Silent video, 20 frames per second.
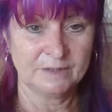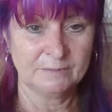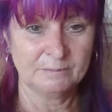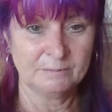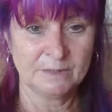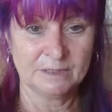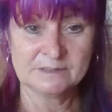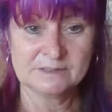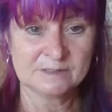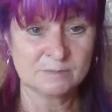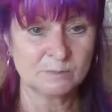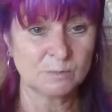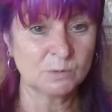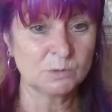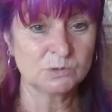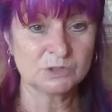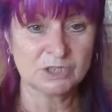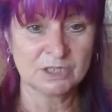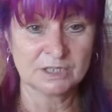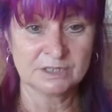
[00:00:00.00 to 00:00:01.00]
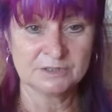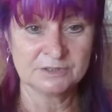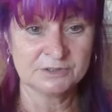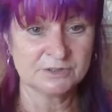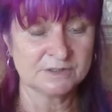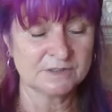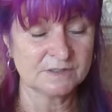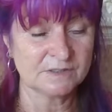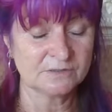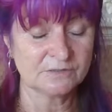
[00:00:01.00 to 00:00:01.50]
make small
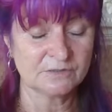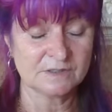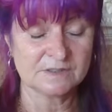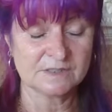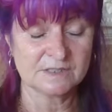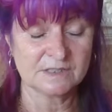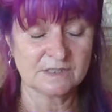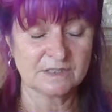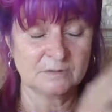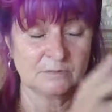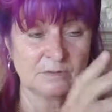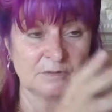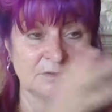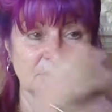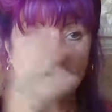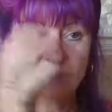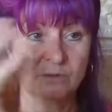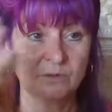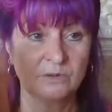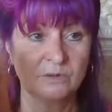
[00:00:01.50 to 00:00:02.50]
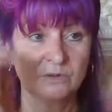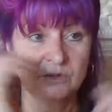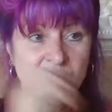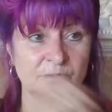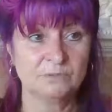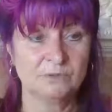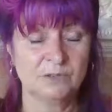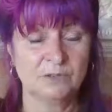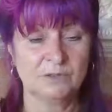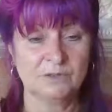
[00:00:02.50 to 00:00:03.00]
changes every day, and before long
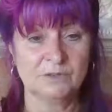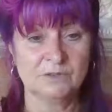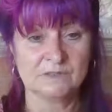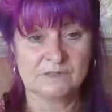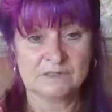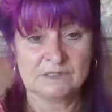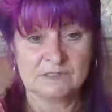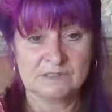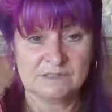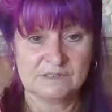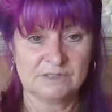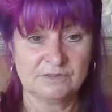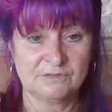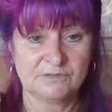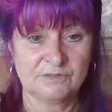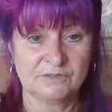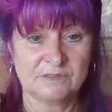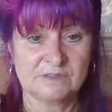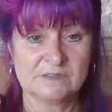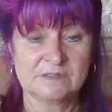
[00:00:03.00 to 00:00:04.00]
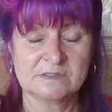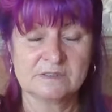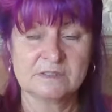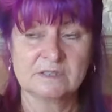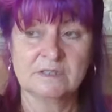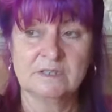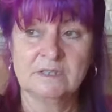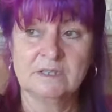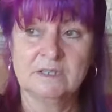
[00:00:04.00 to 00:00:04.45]
you'll notice the difference.